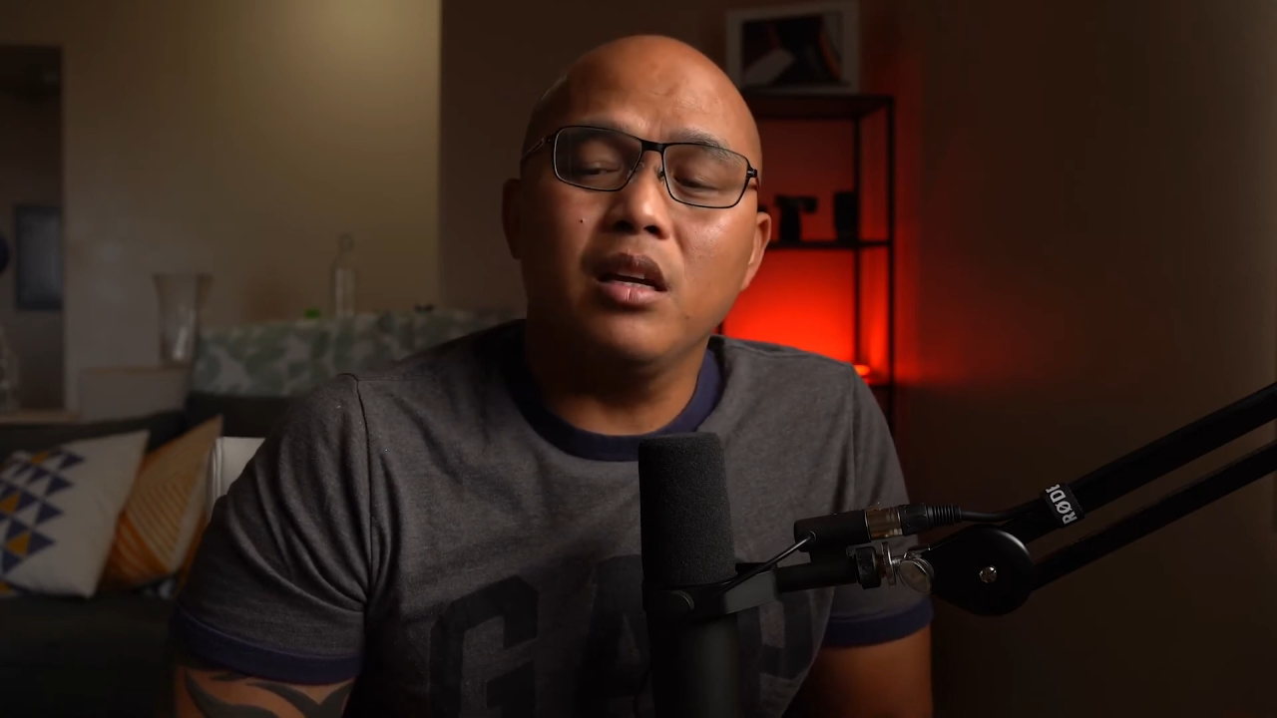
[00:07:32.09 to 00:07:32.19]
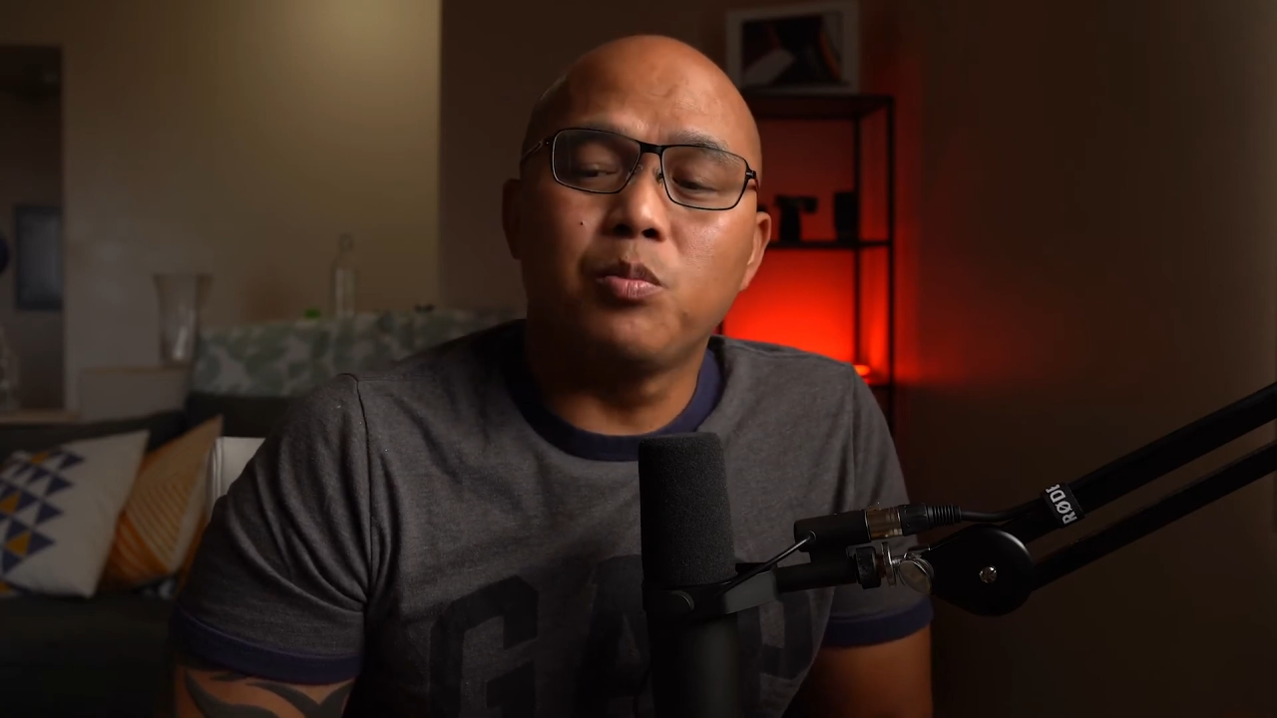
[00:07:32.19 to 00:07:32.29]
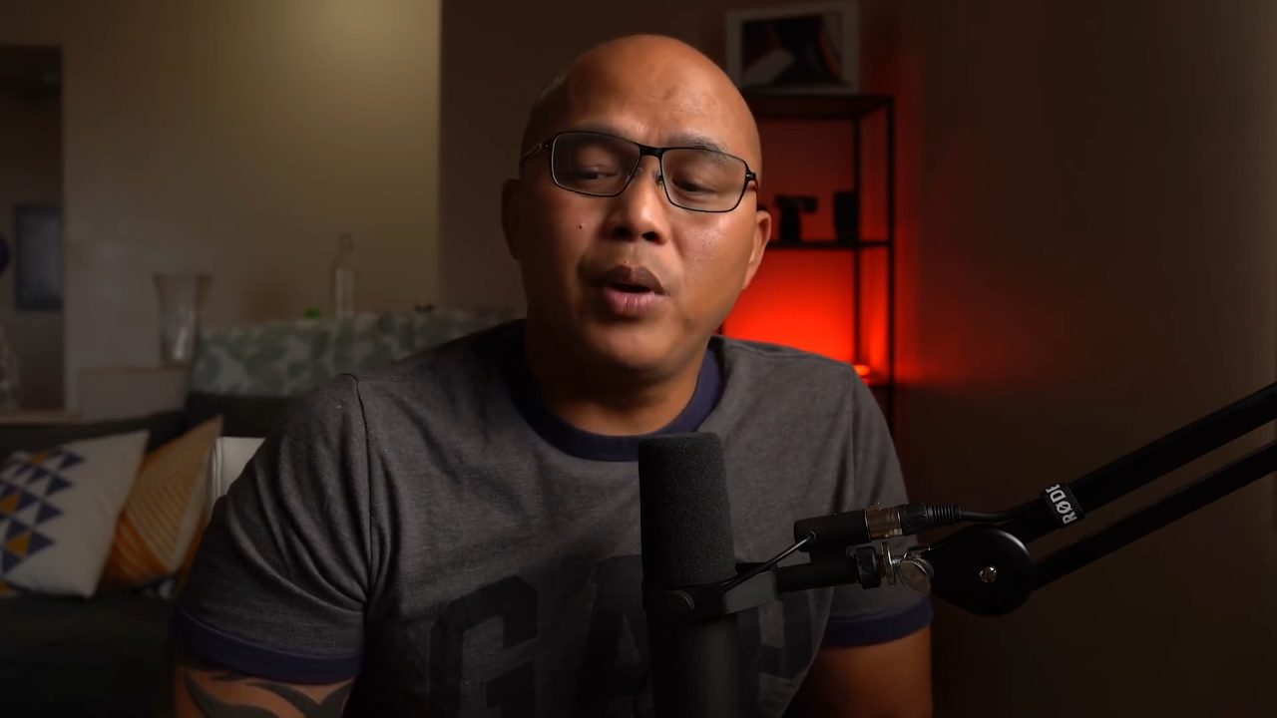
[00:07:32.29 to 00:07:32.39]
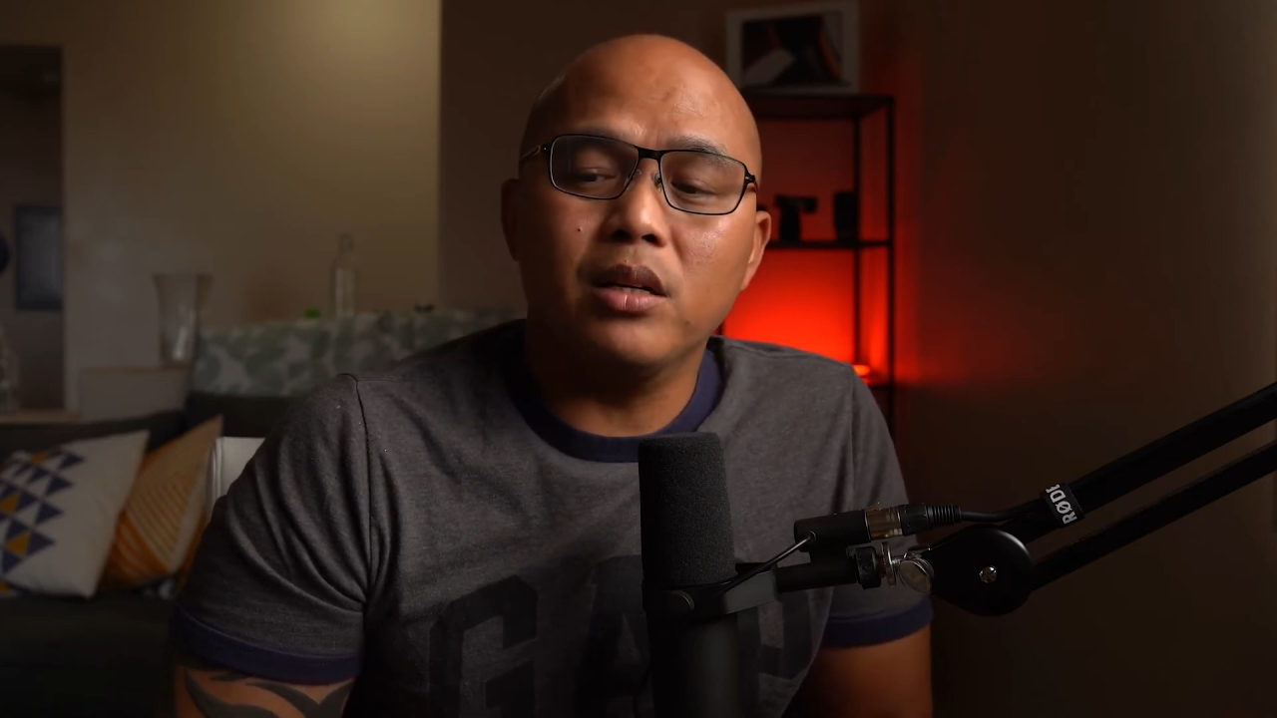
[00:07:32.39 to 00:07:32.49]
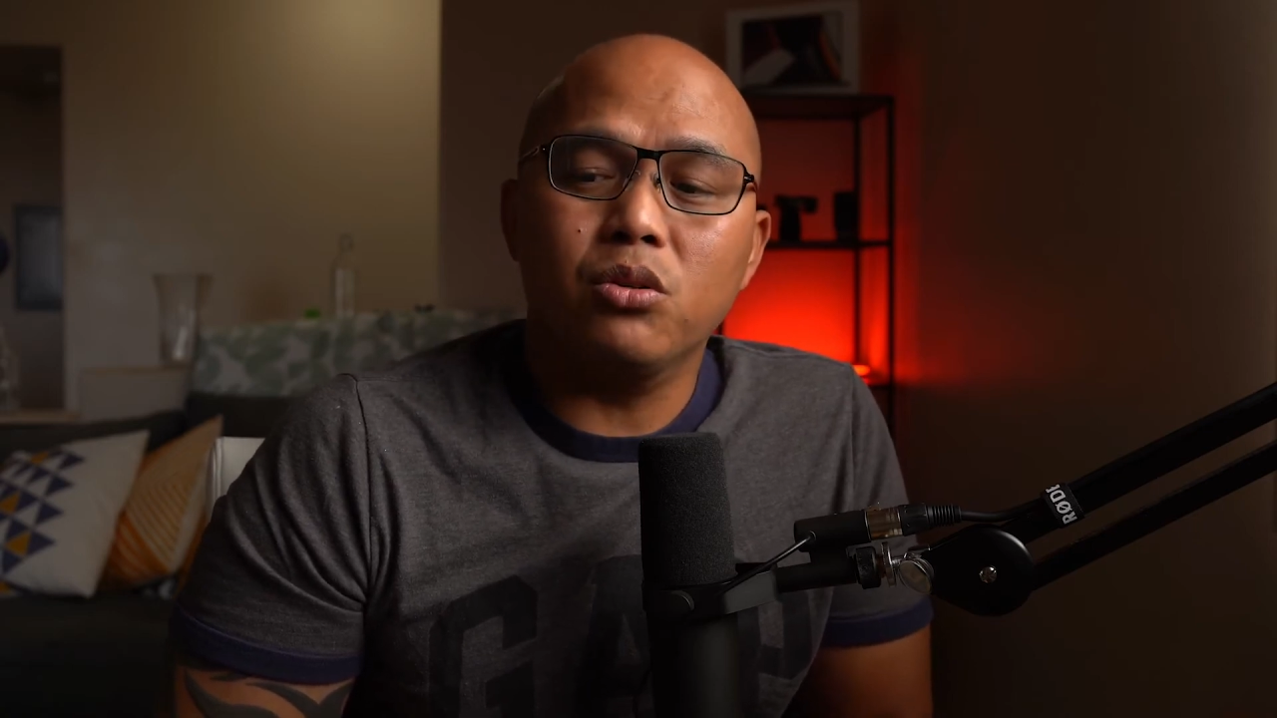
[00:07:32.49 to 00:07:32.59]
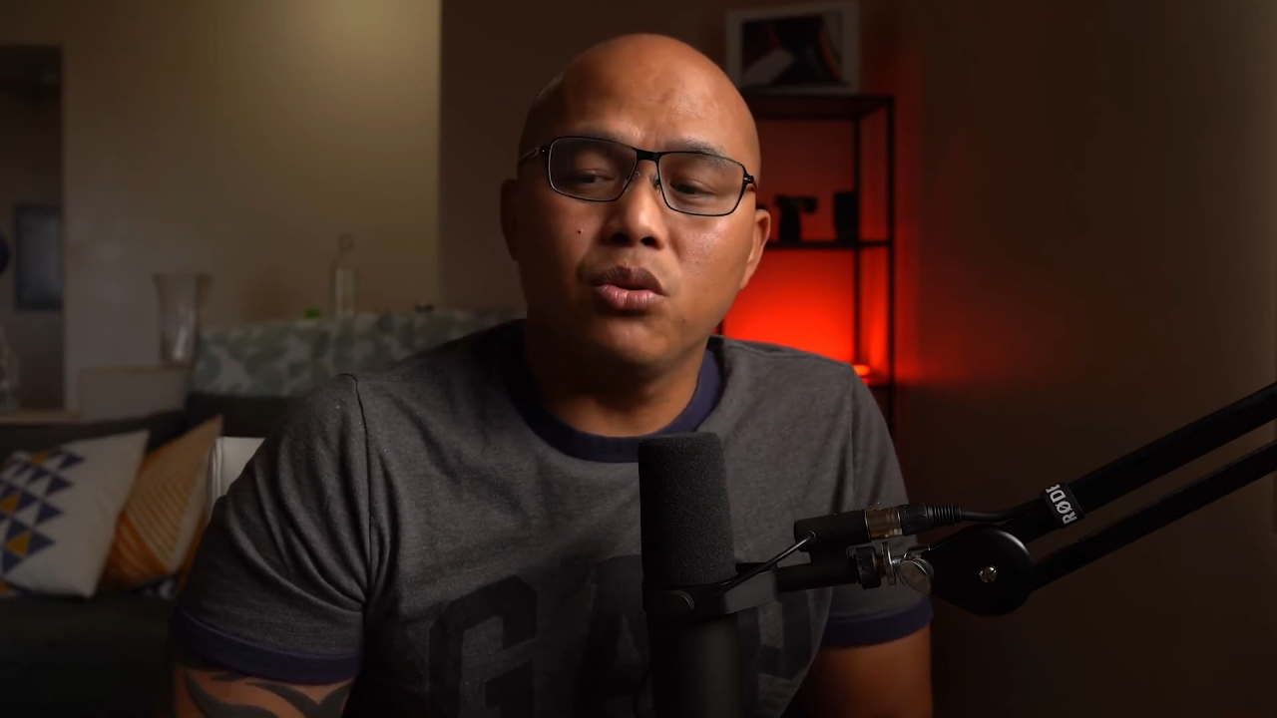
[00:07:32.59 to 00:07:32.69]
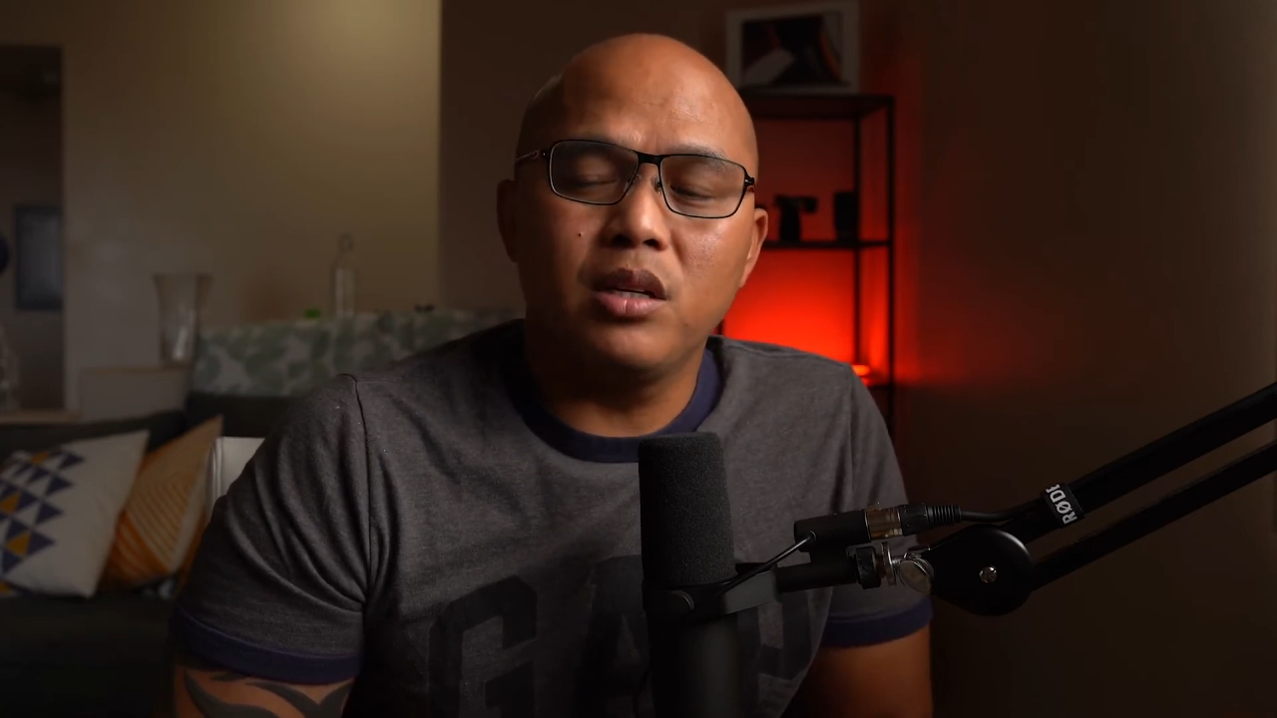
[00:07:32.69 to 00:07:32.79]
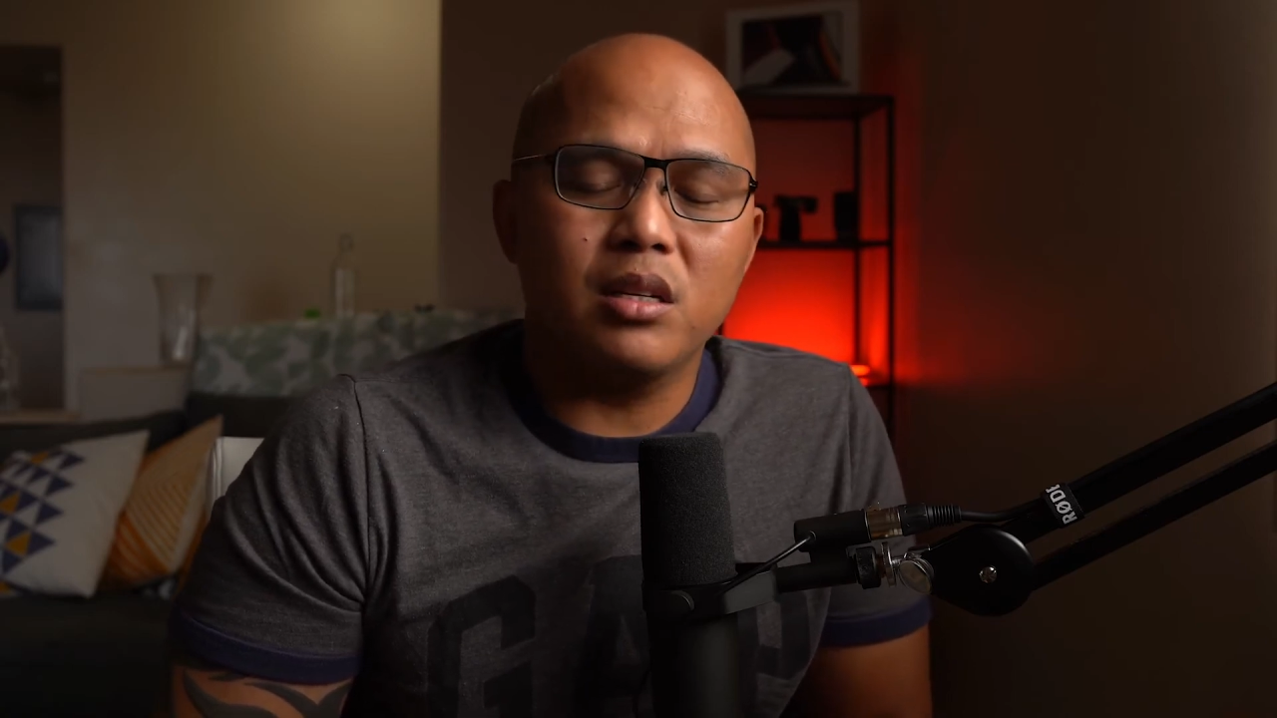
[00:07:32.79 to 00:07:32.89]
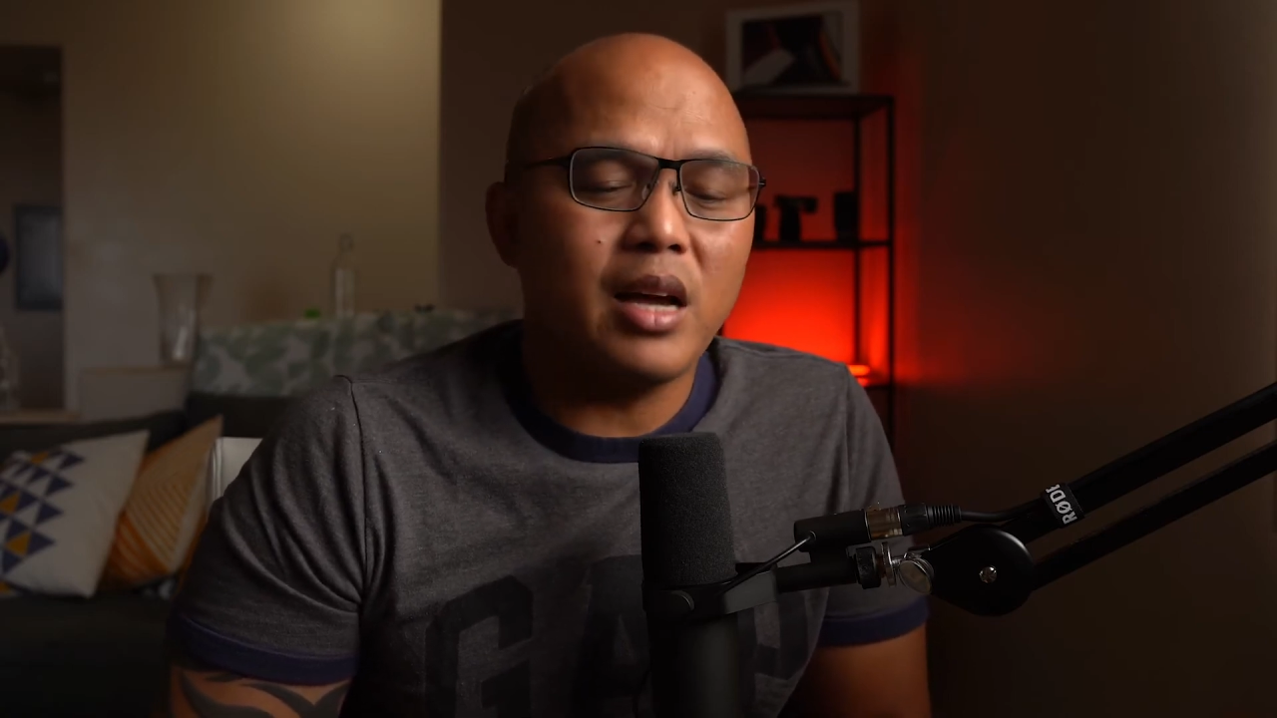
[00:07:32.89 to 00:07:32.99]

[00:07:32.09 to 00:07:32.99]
best to just